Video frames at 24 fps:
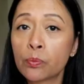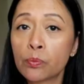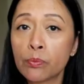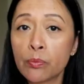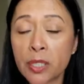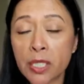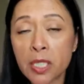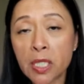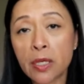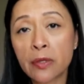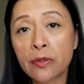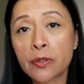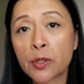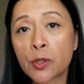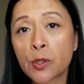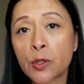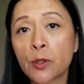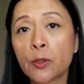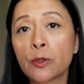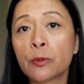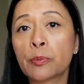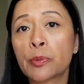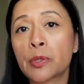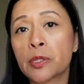Miso
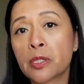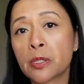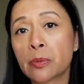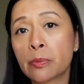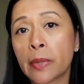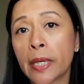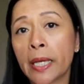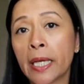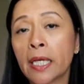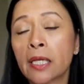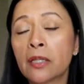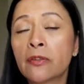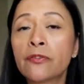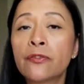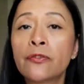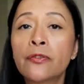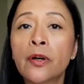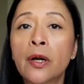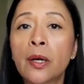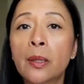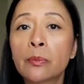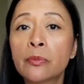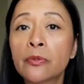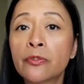soup is made
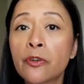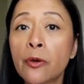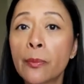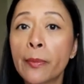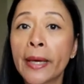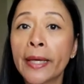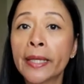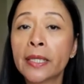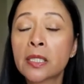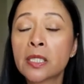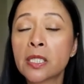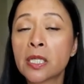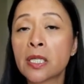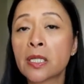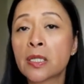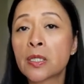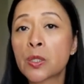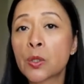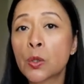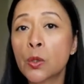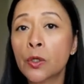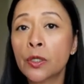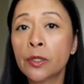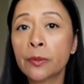from fermented
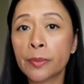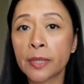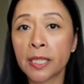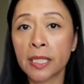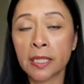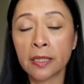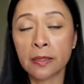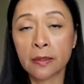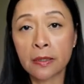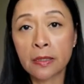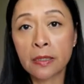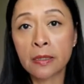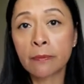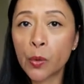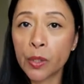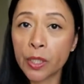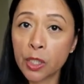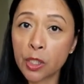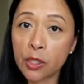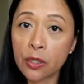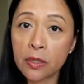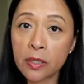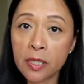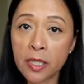soybeans,
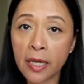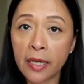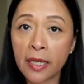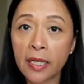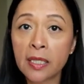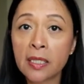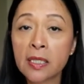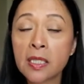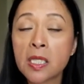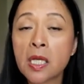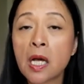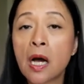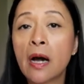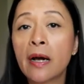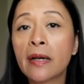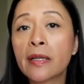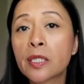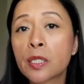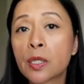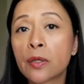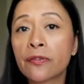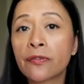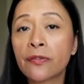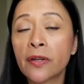which contains
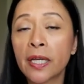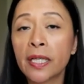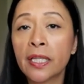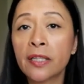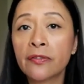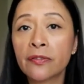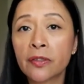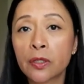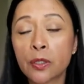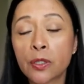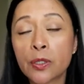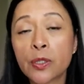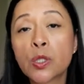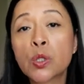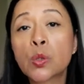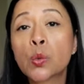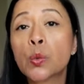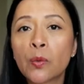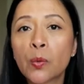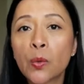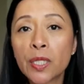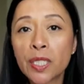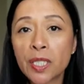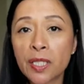isoflavones,
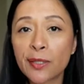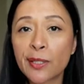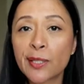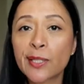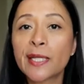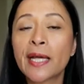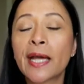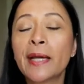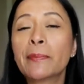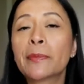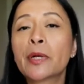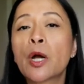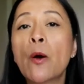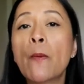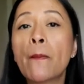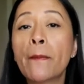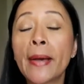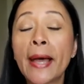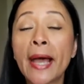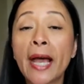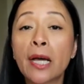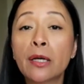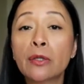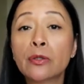which are the same
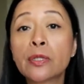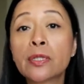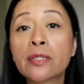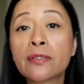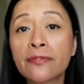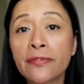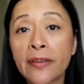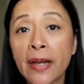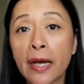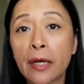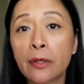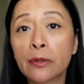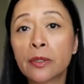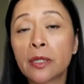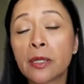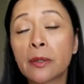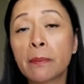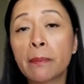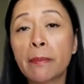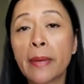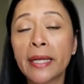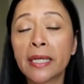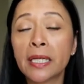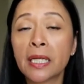compounds found
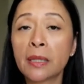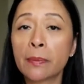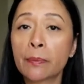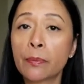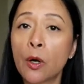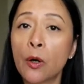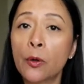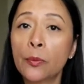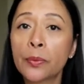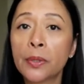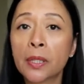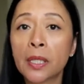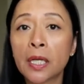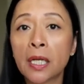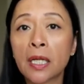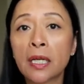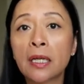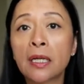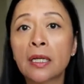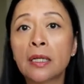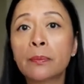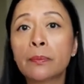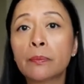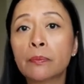in many
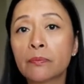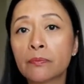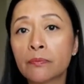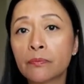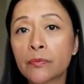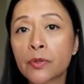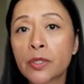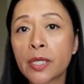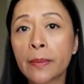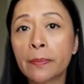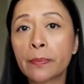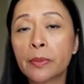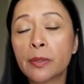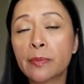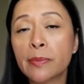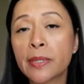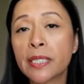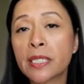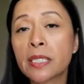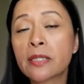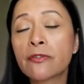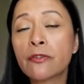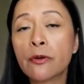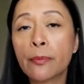popular
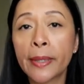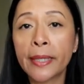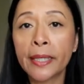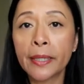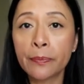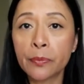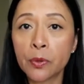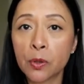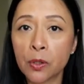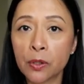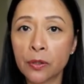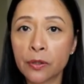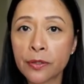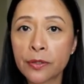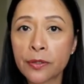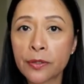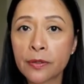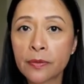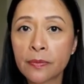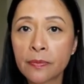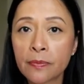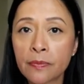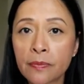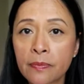supplements for
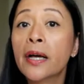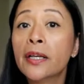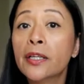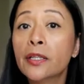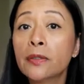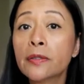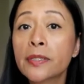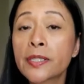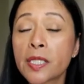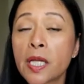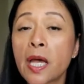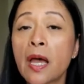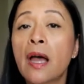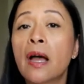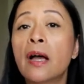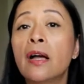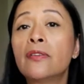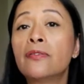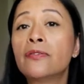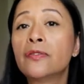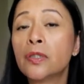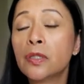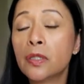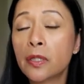menopause. I also
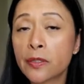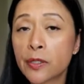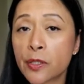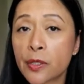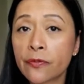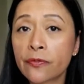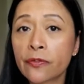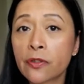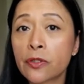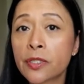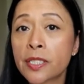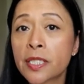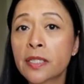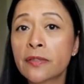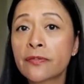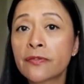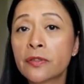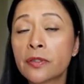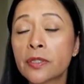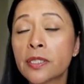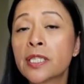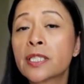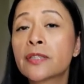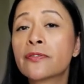have lots of
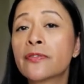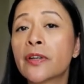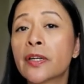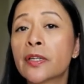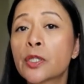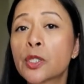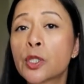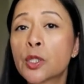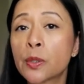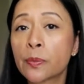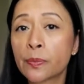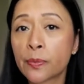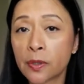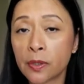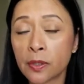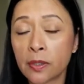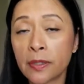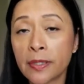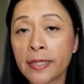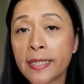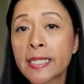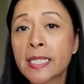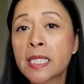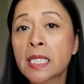cruciferous
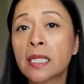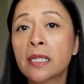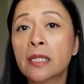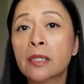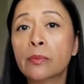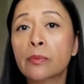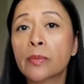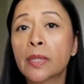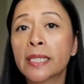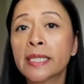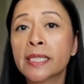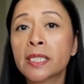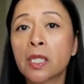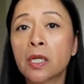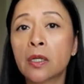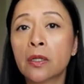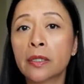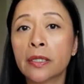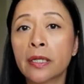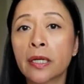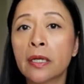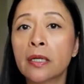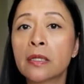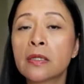vegetables in my
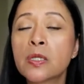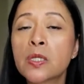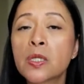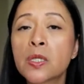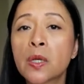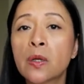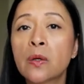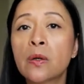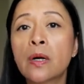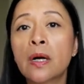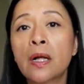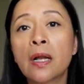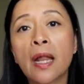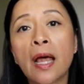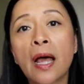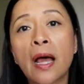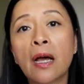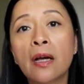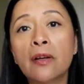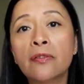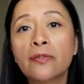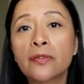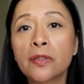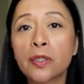diet, so I'll
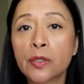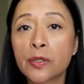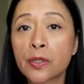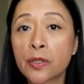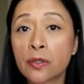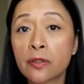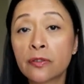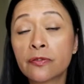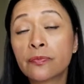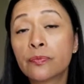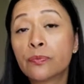have lots of